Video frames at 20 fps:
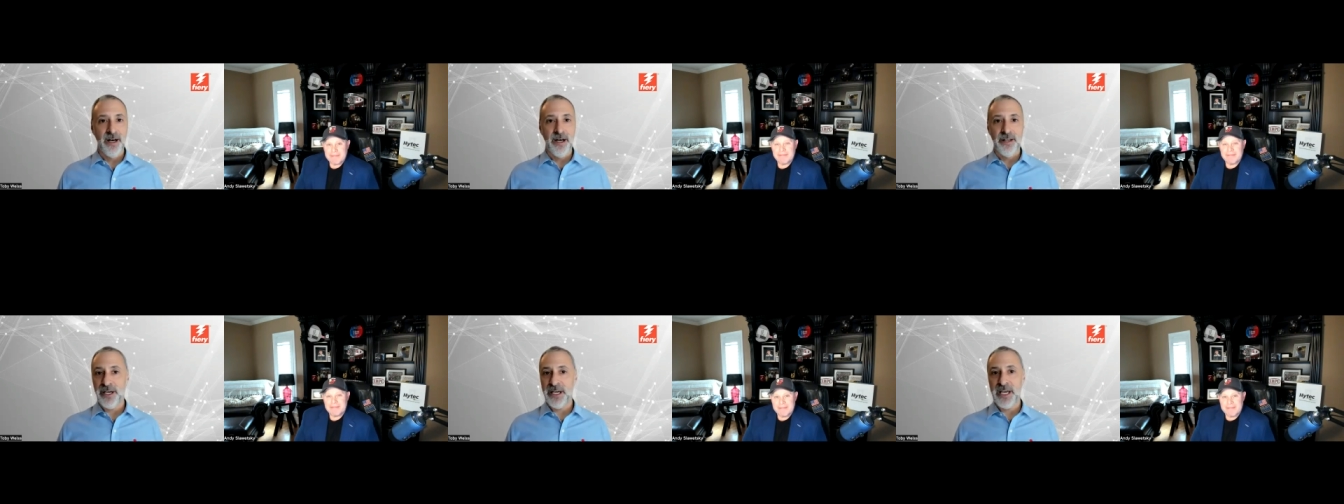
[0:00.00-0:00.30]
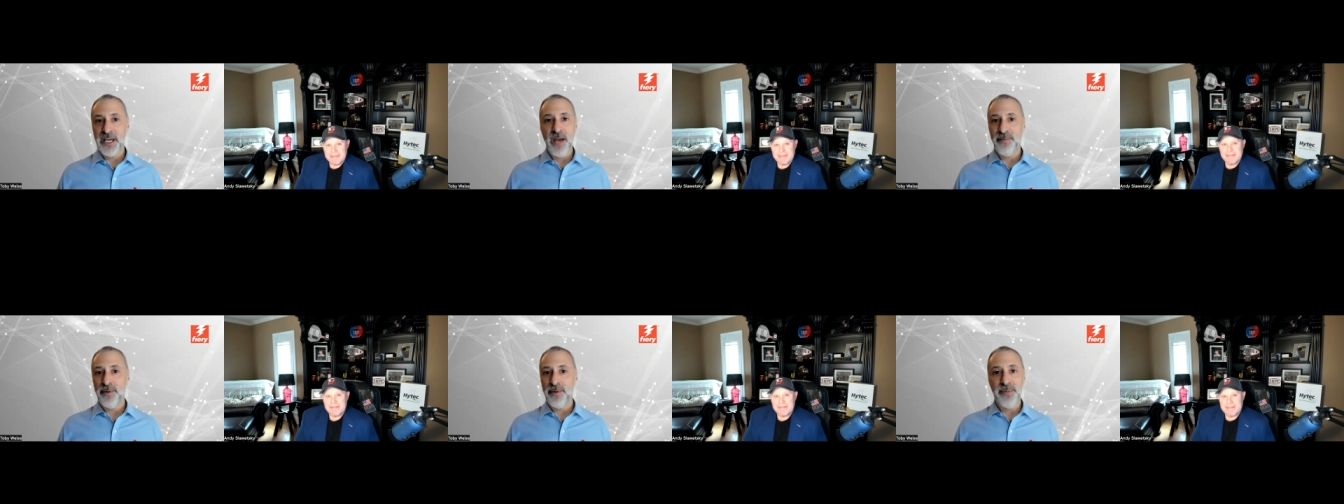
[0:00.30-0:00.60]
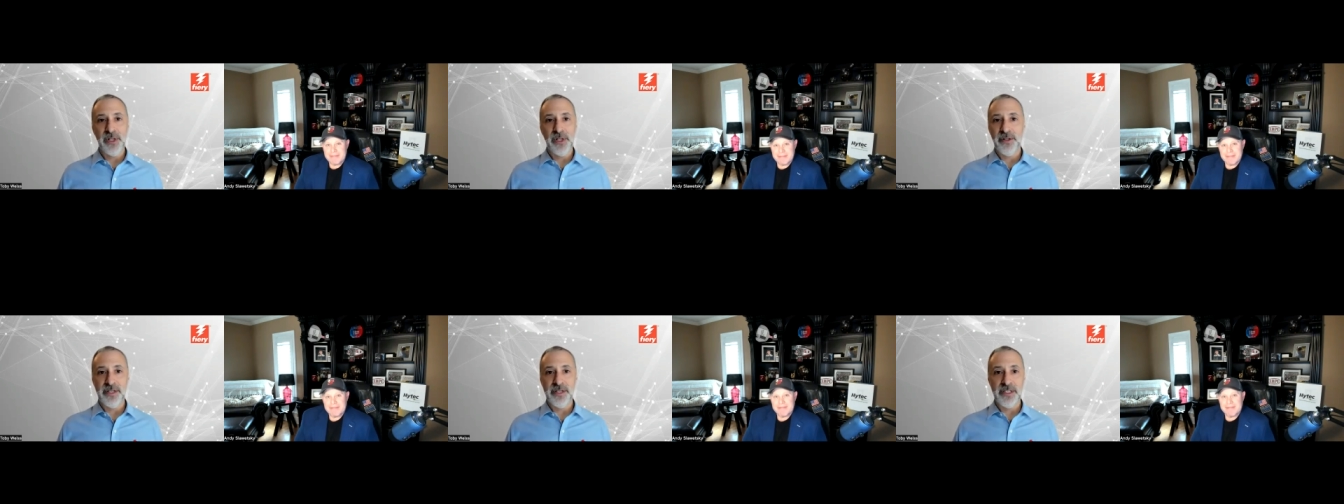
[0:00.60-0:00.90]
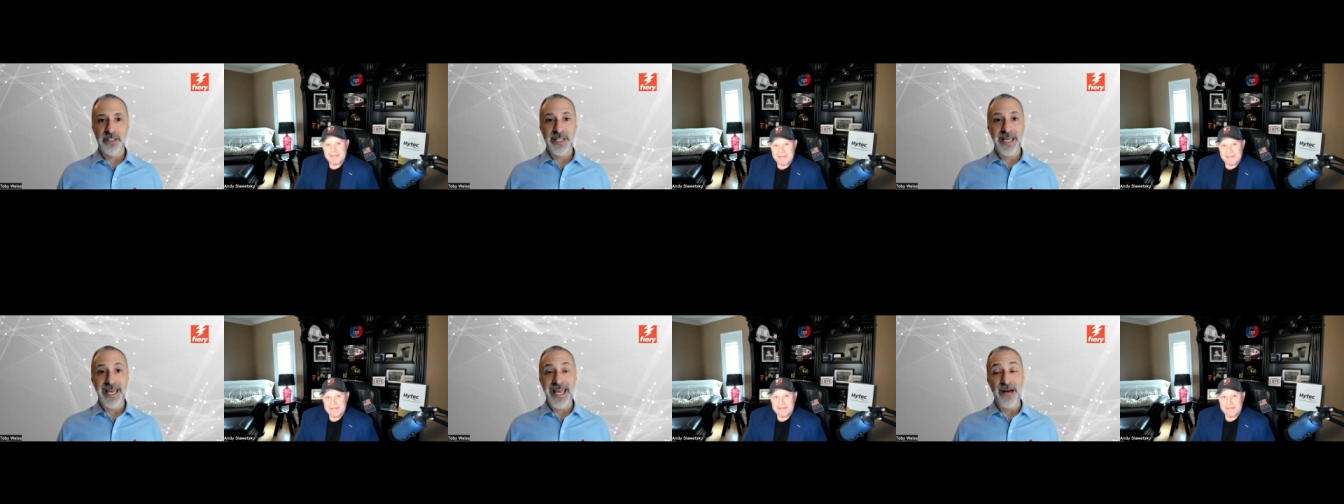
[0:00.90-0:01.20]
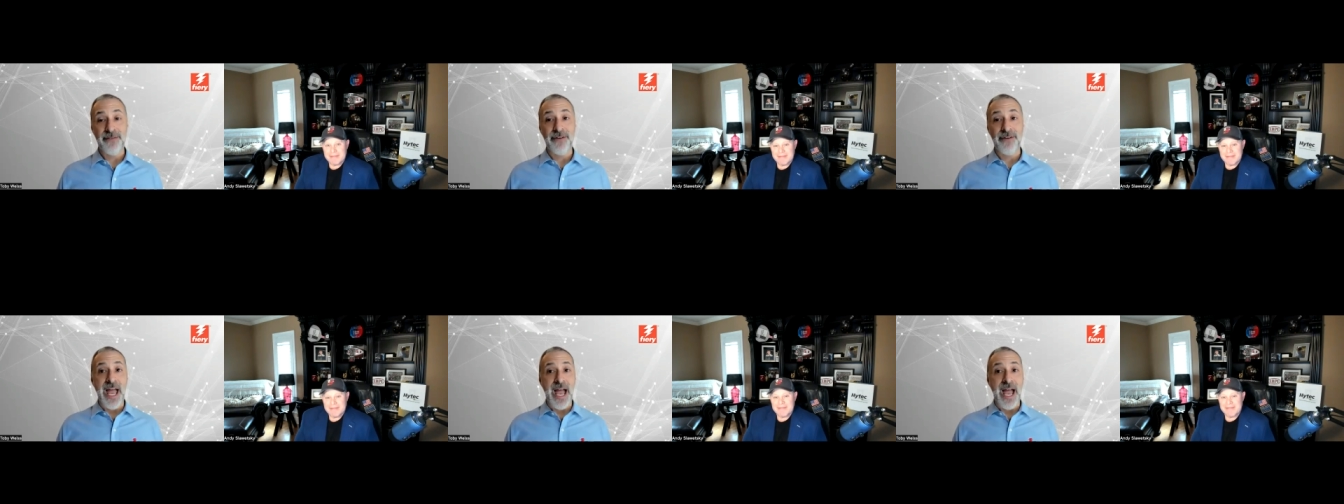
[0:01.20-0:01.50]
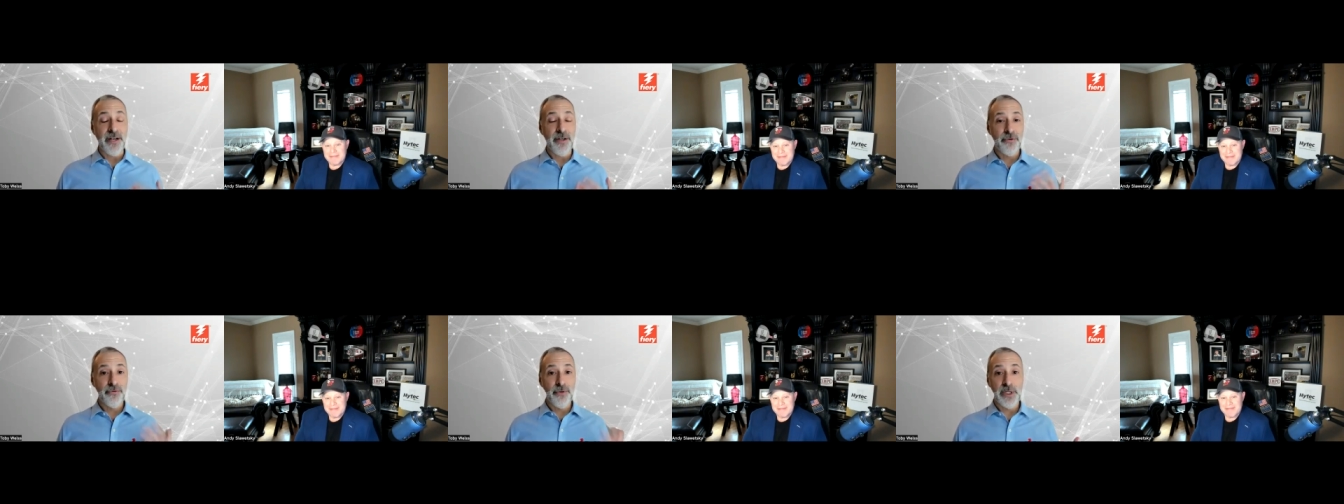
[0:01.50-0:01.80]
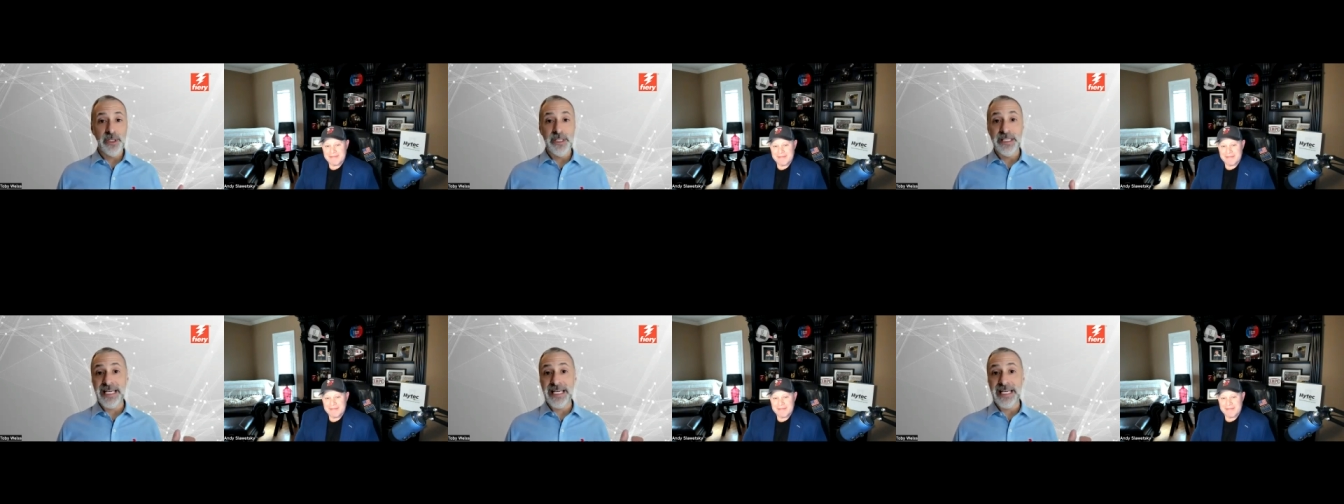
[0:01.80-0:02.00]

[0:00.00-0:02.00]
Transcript: the capabilities they have. And you really